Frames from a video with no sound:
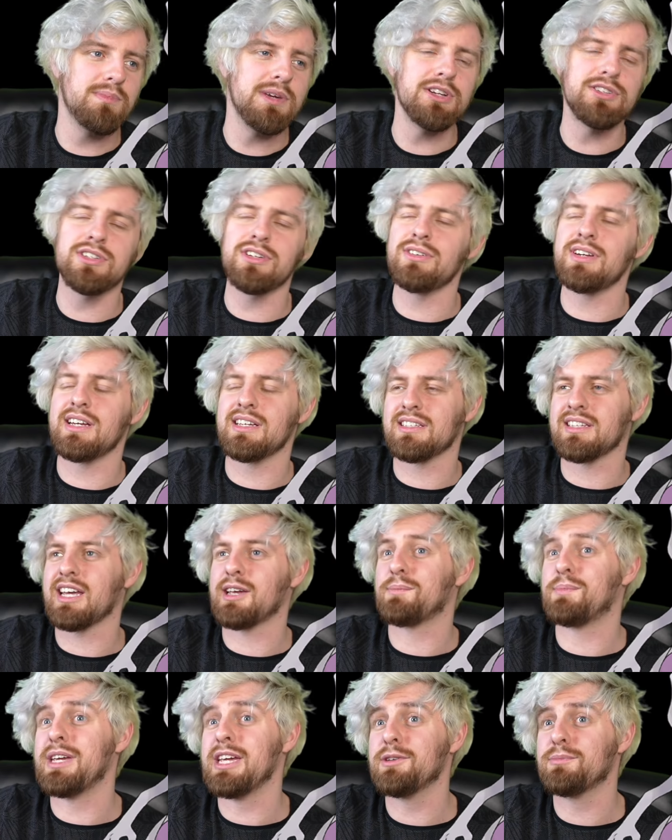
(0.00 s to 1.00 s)
Mewtwo is
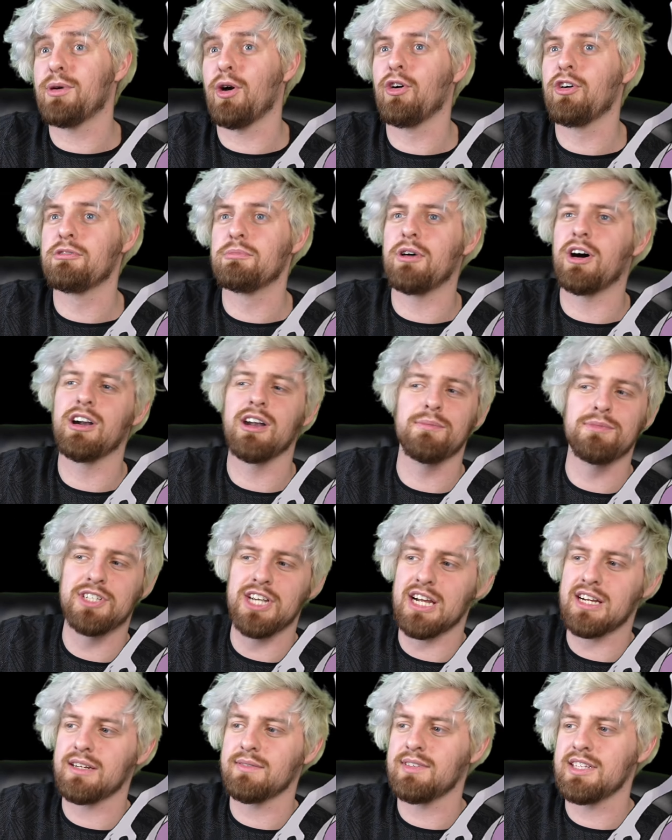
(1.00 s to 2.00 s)
like peak Pokemon,
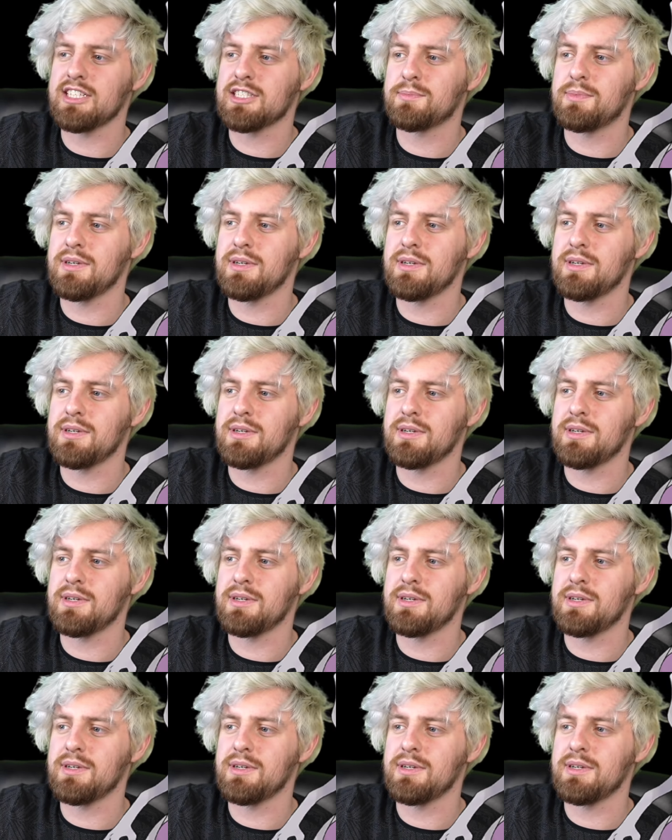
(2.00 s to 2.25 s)
objectively